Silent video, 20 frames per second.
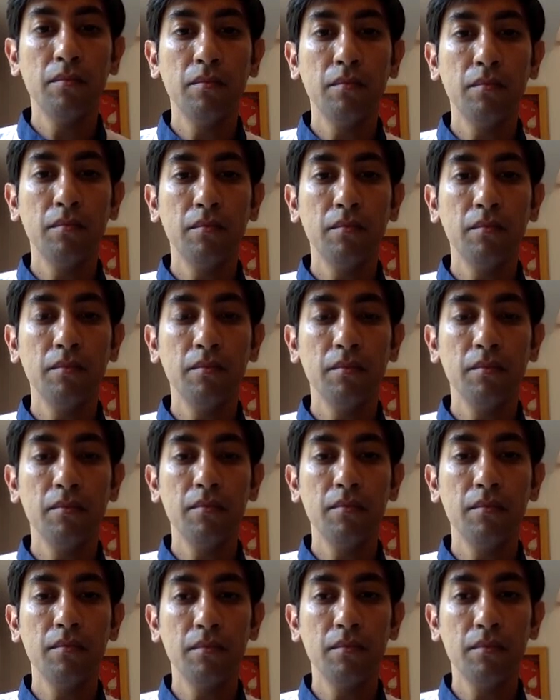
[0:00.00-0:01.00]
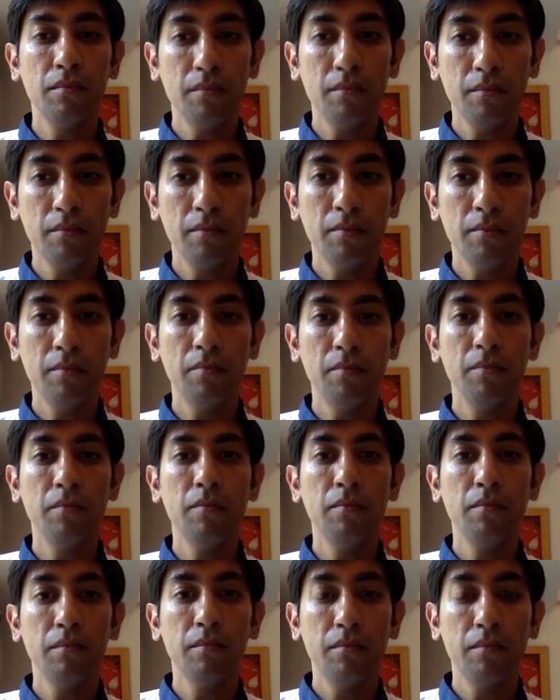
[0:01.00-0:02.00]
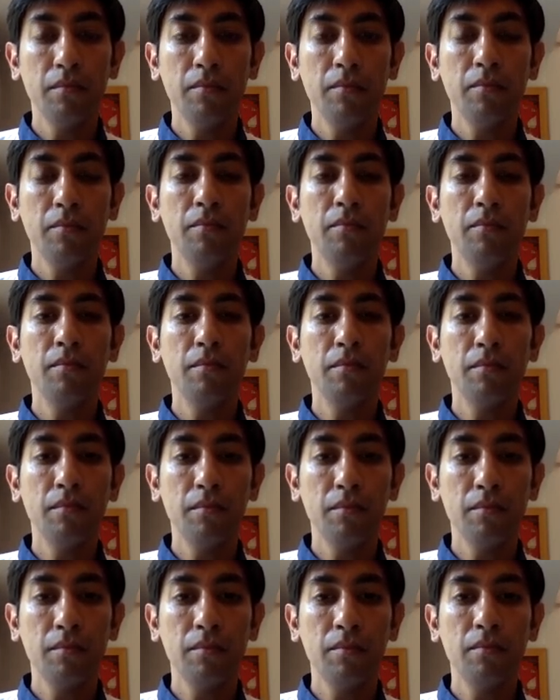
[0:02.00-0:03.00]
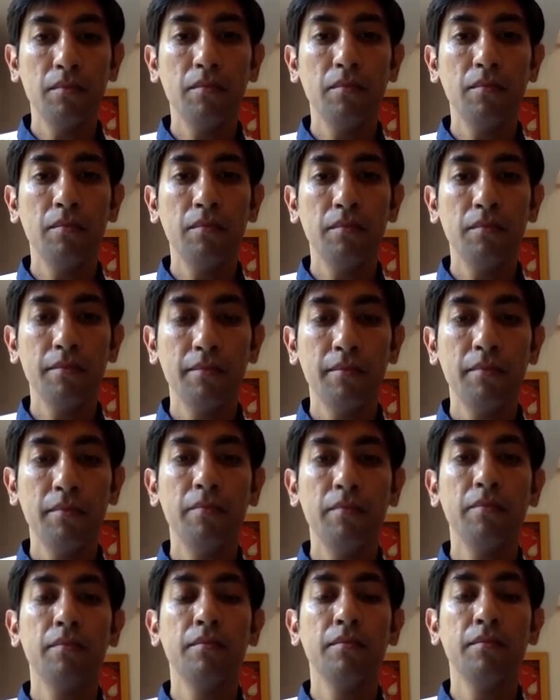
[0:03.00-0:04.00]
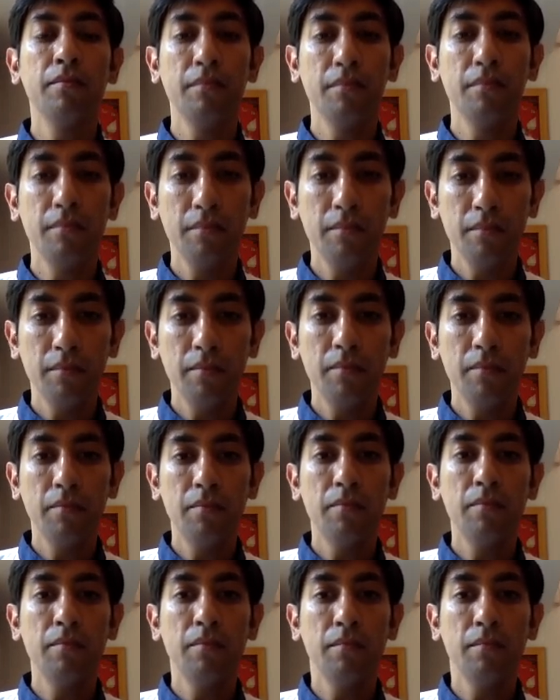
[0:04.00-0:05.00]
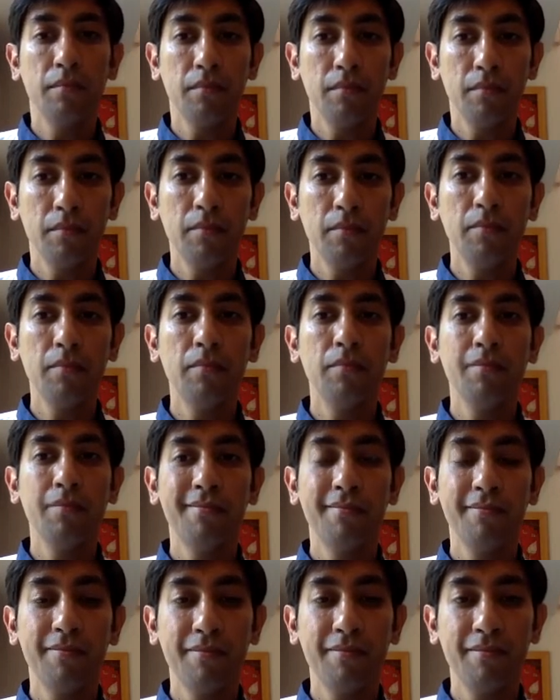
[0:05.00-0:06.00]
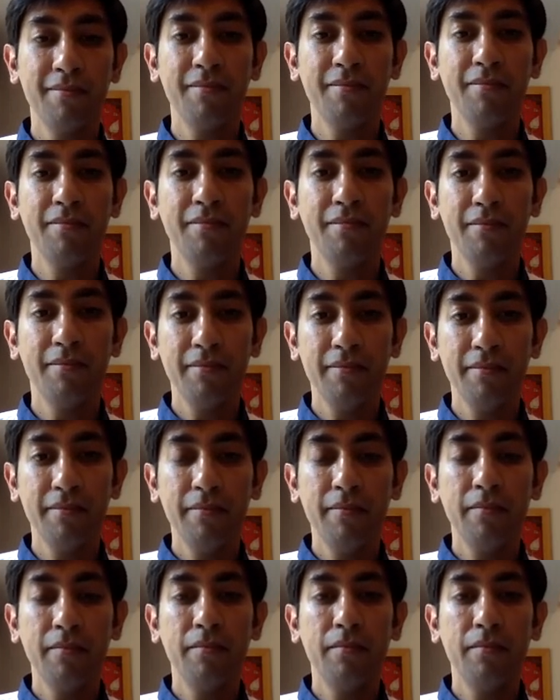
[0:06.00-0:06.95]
[no speech]